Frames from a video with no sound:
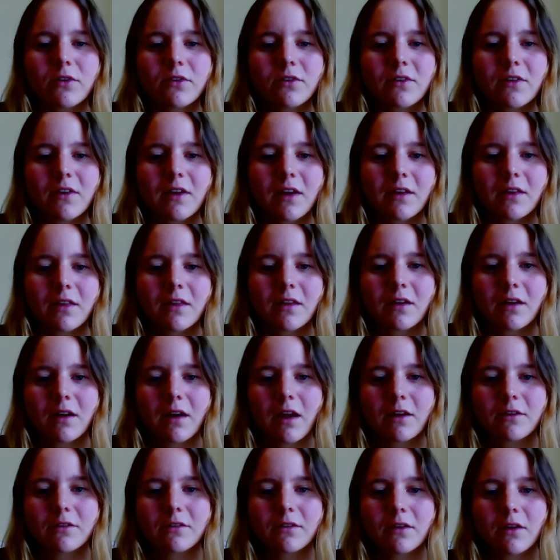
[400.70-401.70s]
first at the
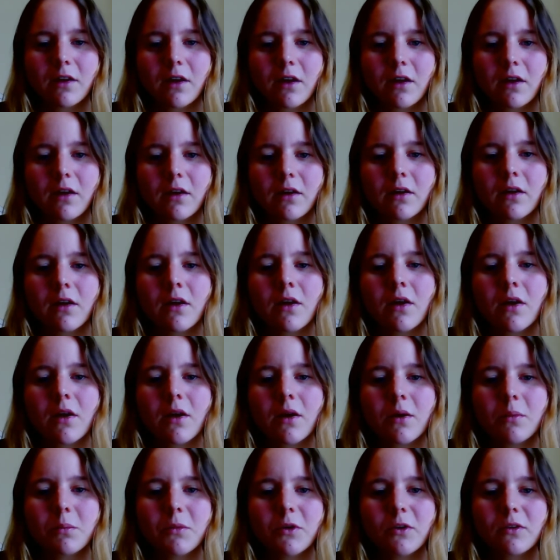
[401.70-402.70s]
National
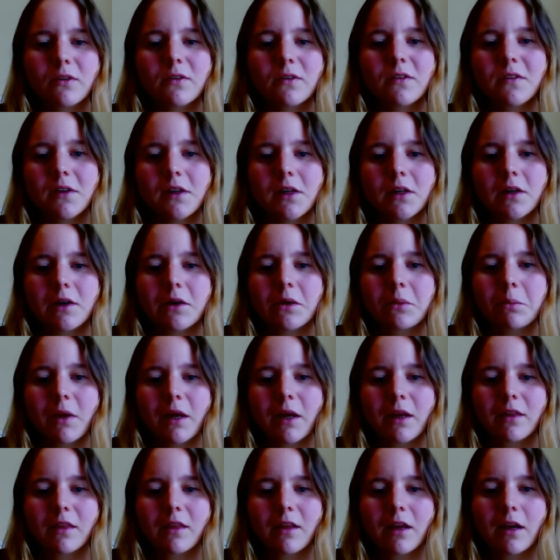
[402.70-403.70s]
Museum
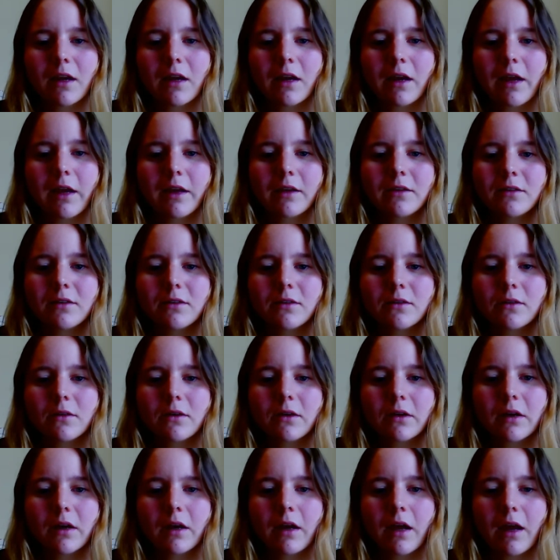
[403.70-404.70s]
and then later
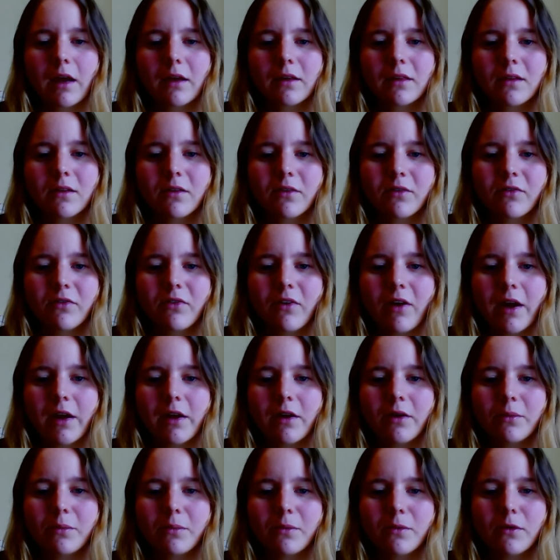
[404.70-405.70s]
on at the
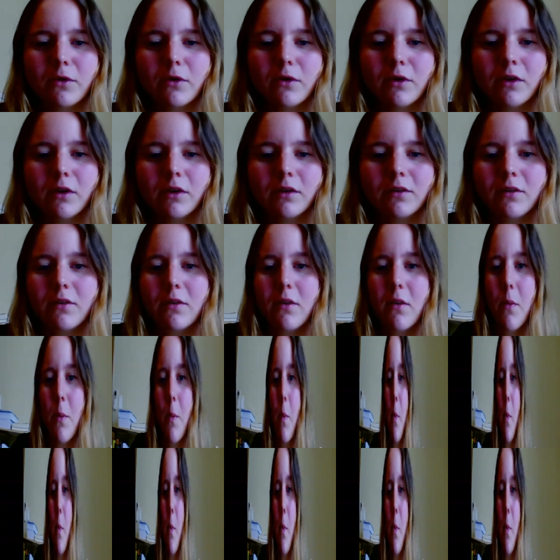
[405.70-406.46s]
fireworks.